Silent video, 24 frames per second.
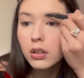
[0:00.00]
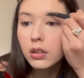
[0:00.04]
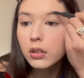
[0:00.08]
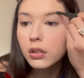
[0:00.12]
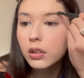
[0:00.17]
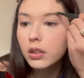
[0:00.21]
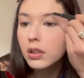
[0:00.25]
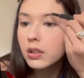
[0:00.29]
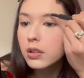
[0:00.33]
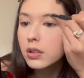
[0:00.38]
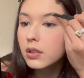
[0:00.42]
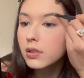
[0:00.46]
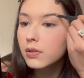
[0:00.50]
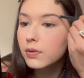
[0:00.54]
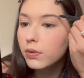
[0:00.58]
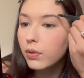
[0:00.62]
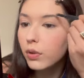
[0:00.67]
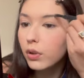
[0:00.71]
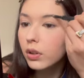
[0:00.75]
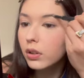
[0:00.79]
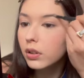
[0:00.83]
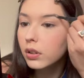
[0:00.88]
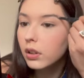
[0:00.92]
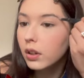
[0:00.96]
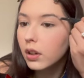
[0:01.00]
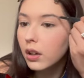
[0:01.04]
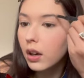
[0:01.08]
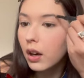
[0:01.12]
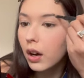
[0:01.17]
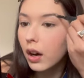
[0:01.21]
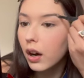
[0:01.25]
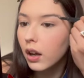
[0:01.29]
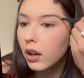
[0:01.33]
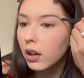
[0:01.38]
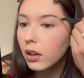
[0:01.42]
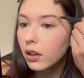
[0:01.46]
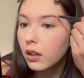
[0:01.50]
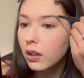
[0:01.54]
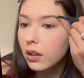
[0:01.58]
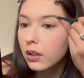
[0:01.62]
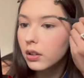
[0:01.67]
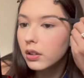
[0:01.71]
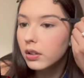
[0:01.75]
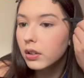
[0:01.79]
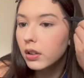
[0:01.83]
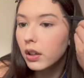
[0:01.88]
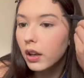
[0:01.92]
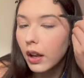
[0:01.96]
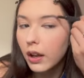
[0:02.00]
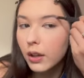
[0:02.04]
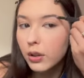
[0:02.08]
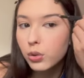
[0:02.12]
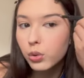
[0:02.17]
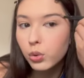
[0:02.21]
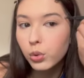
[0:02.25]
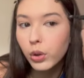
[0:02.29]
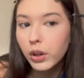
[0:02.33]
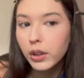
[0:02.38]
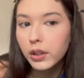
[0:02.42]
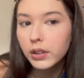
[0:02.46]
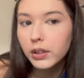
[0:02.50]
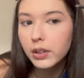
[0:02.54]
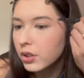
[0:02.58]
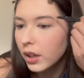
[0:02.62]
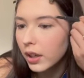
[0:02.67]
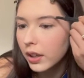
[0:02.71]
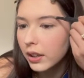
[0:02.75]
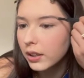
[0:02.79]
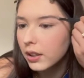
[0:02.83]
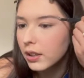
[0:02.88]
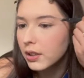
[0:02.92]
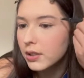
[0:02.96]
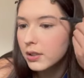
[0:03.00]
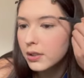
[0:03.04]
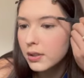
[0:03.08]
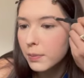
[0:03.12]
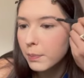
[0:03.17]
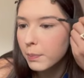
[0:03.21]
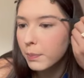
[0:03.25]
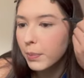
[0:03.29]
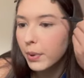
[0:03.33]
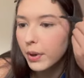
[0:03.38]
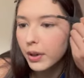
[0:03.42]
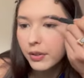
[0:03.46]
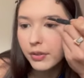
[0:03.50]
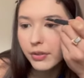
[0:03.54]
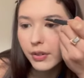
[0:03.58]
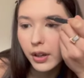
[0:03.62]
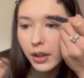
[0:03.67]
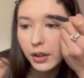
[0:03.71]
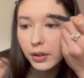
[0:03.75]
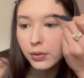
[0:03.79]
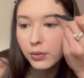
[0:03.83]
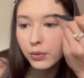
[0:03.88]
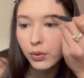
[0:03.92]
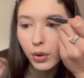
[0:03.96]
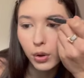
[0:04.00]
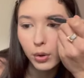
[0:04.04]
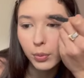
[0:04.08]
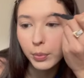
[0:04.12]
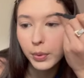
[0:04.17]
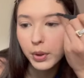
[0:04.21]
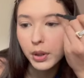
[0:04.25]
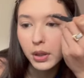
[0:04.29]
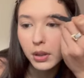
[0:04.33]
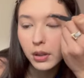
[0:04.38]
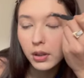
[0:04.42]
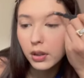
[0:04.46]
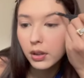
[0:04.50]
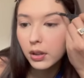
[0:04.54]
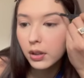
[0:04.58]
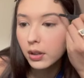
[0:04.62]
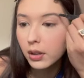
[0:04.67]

This is for the color. I swear, Gabe is perfect for me.